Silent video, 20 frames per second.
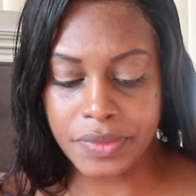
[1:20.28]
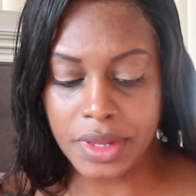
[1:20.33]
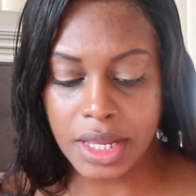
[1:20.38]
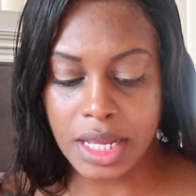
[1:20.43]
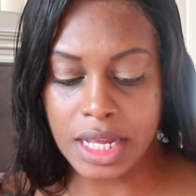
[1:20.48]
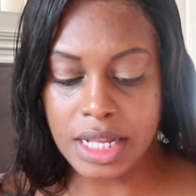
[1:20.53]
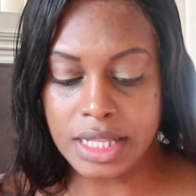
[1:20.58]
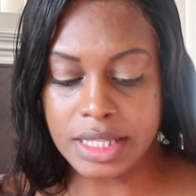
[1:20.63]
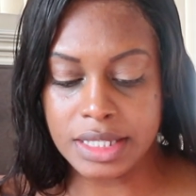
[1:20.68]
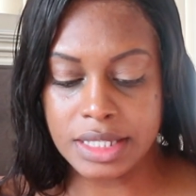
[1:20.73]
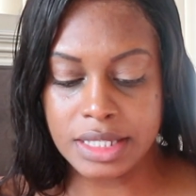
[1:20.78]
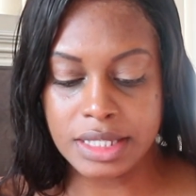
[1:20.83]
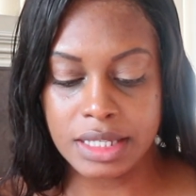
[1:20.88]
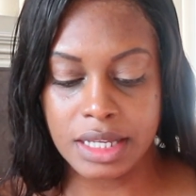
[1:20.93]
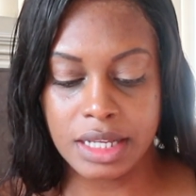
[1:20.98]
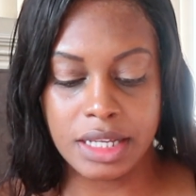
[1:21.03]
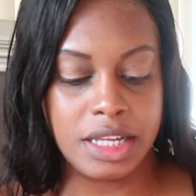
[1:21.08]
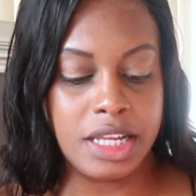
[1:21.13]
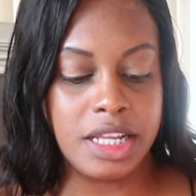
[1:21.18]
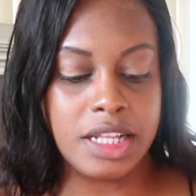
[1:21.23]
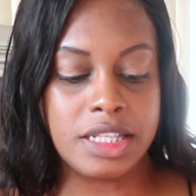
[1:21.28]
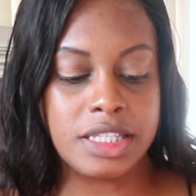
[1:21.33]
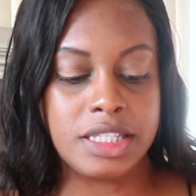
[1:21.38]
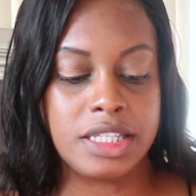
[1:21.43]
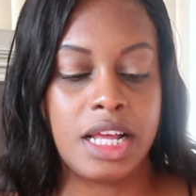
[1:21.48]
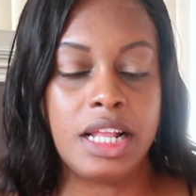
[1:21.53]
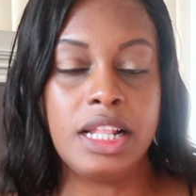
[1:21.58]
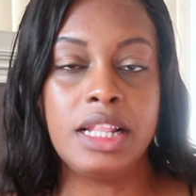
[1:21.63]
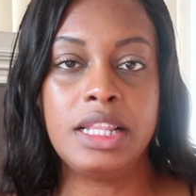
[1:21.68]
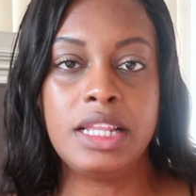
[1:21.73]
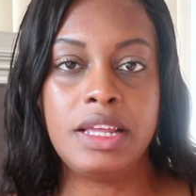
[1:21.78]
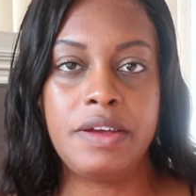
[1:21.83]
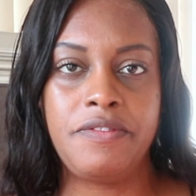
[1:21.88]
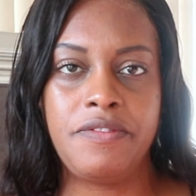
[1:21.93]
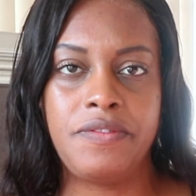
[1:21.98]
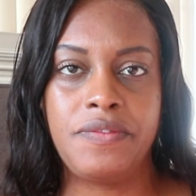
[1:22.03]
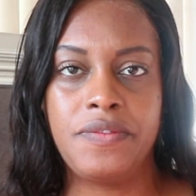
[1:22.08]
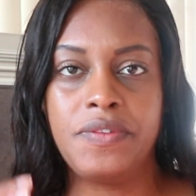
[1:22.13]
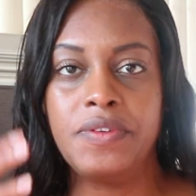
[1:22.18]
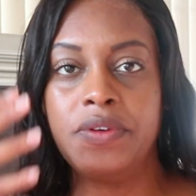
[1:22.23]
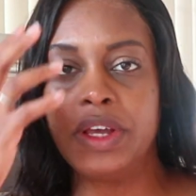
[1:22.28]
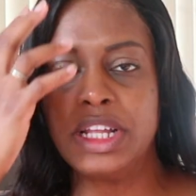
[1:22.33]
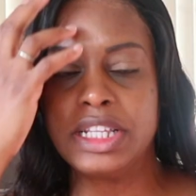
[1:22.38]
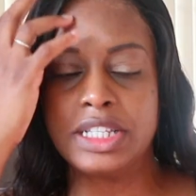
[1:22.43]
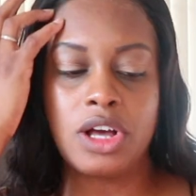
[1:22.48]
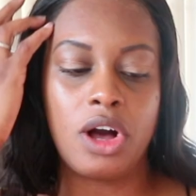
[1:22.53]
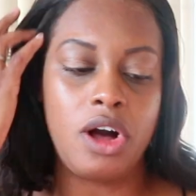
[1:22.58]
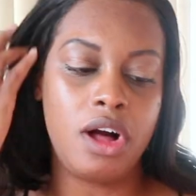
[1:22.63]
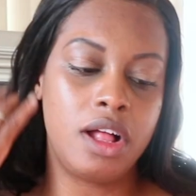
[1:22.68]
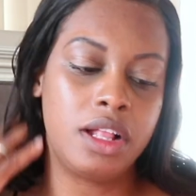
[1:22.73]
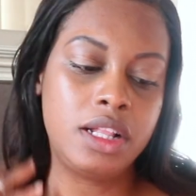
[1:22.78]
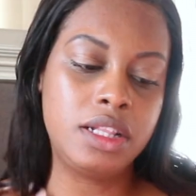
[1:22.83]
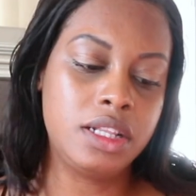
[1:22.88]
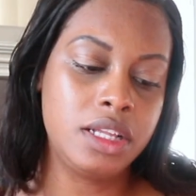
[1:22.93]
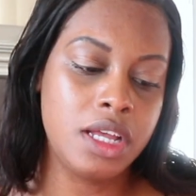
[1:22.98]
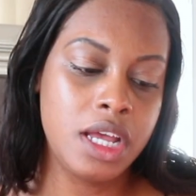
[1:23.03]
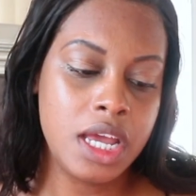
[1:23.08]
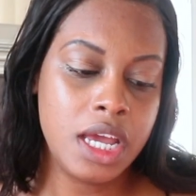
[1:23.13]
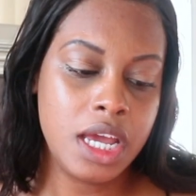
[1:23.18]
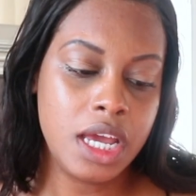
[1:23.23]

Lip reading: It's a lift. It's called